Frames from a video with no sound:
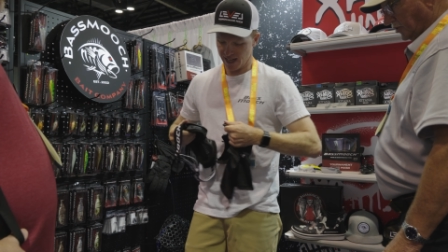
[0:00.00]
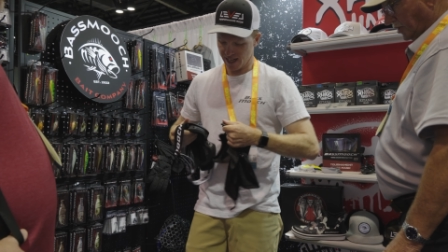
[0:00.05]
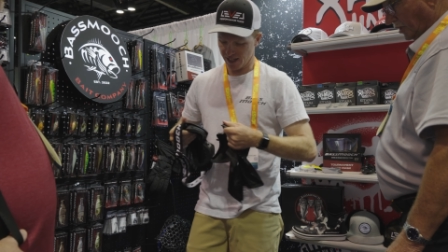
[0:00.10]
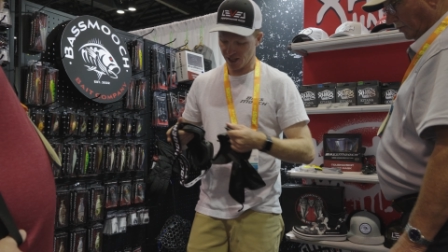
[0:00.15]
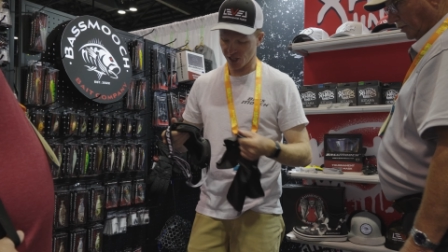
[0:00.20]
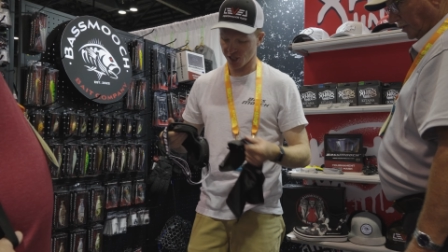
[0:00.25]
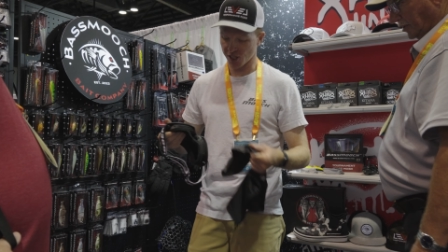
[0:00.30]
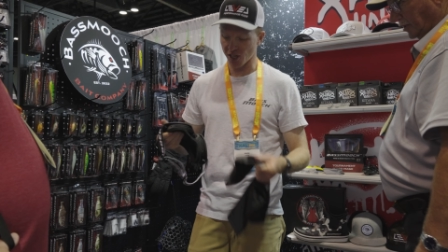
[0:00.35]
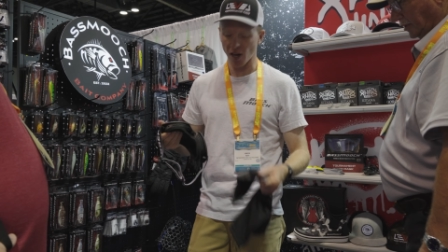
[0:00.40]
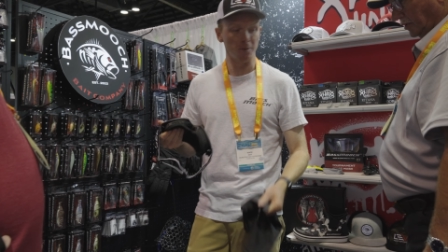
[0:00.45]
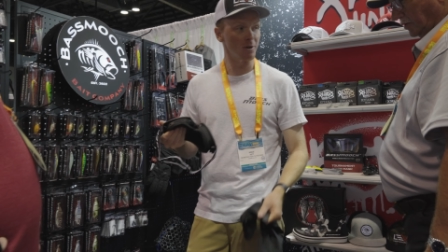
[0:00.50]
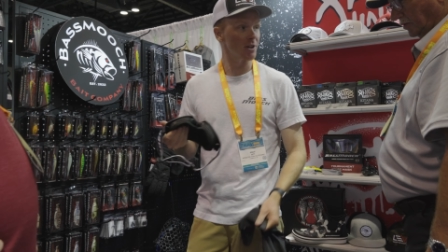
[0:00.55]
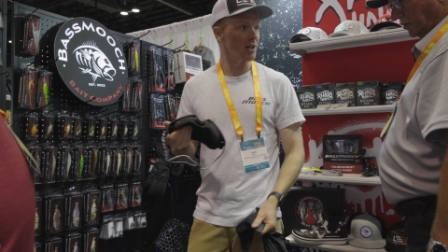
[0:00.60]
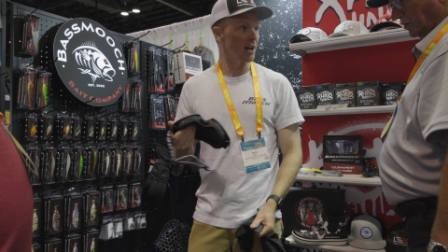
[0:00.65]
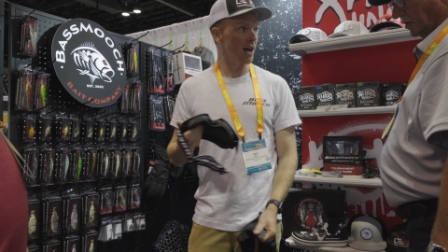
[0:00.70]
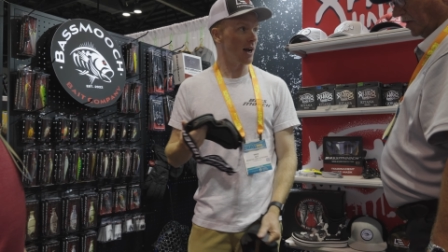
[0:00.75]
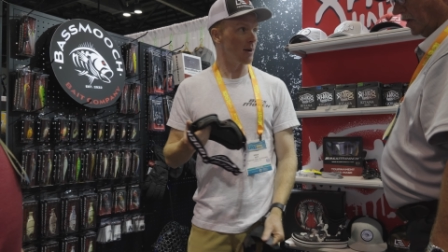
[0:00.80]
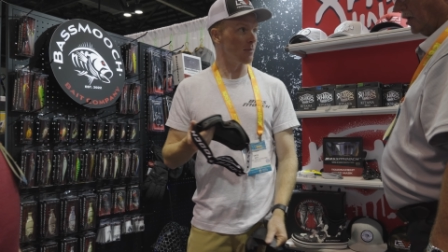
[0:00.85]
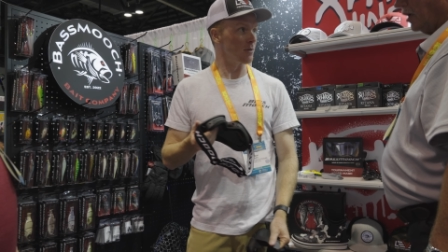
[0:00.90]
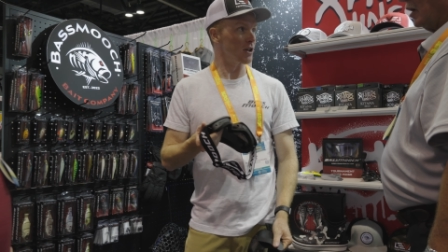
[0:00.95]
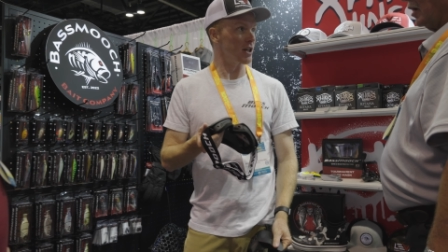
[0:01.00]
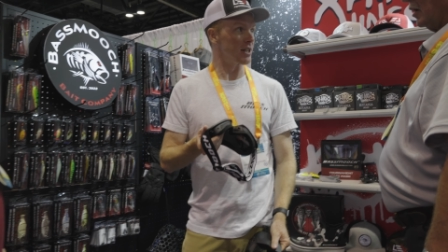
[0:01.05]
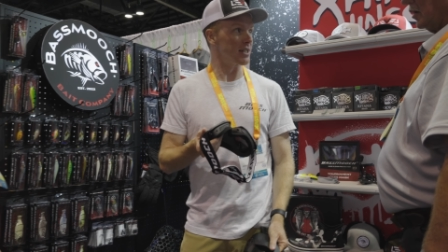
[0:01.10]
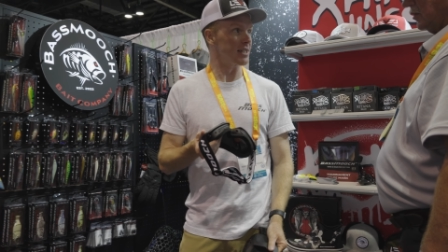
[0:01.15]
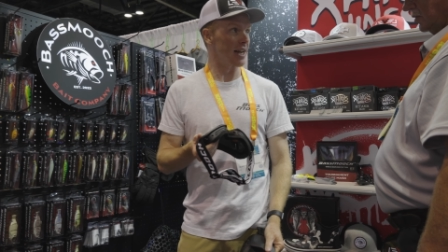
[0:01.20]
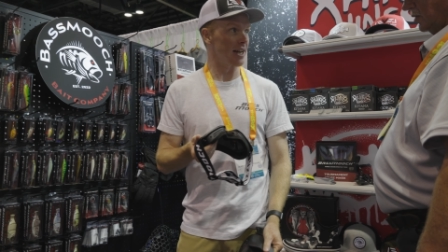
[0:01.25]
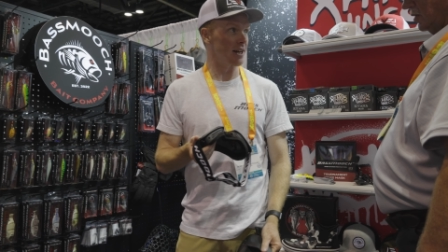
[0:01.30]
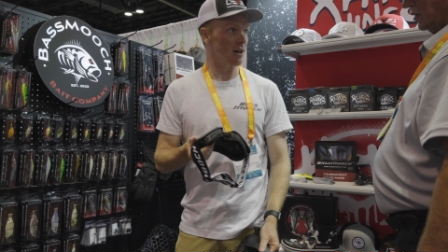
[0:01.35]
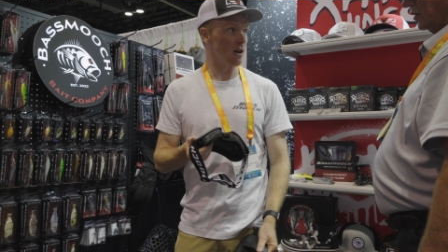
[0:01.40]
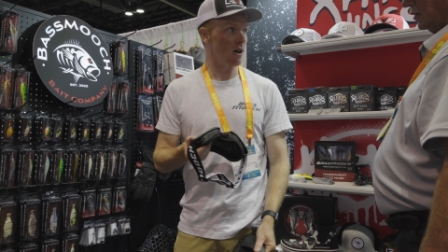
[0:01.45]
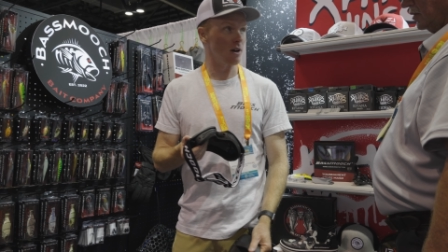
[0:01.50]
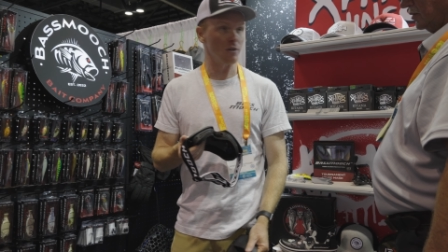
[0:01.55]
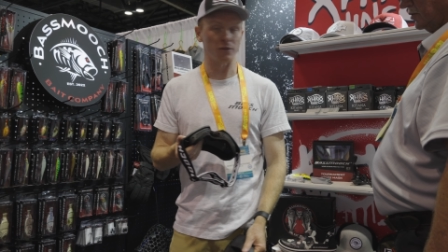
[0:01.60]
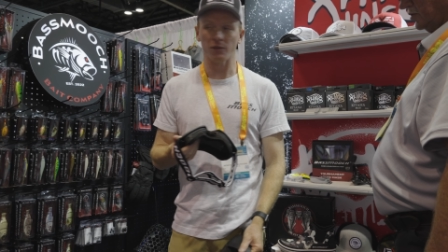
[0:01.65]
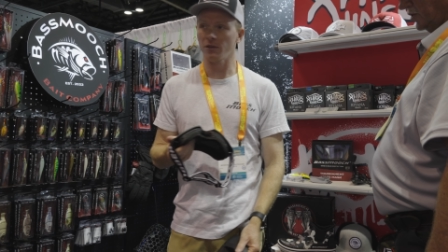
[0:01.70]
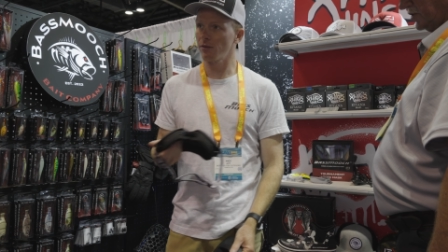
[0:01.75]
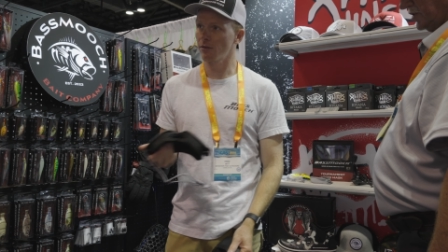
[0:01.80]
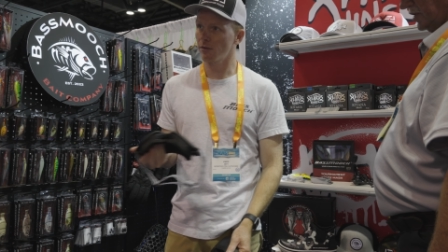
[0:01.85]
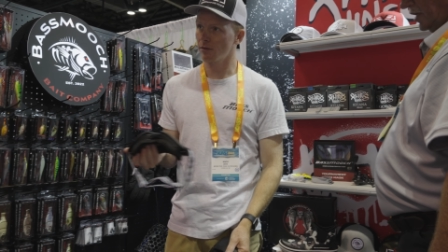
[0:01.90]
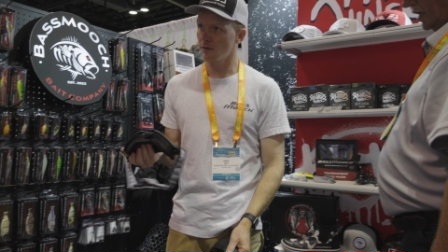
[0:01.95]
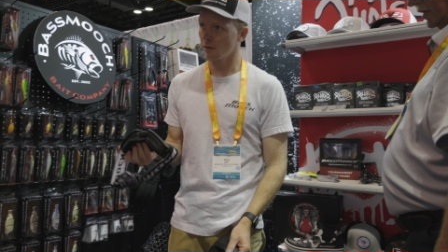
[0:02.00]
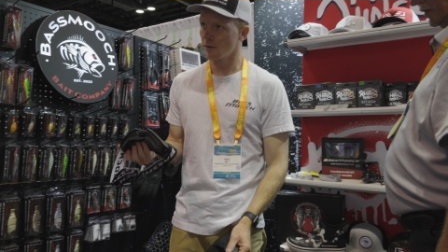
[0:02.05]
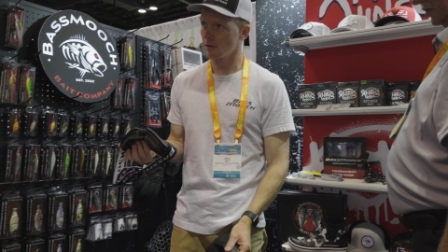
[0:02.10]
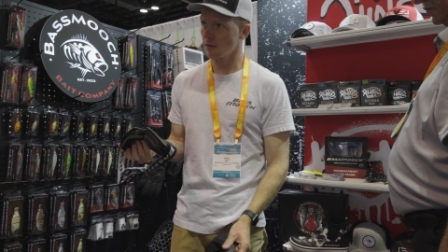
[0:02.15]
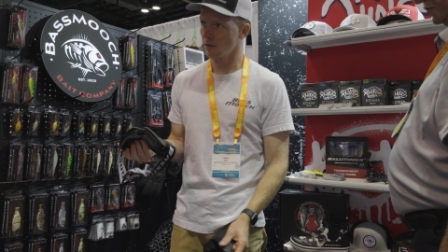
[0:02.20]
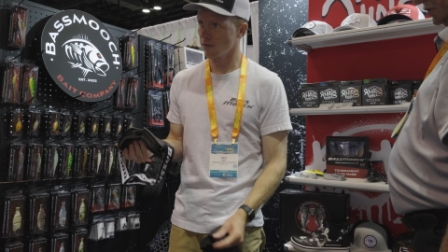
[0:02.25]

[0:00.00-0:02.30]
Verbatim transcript: And in the summertime, you can take it off. Just off.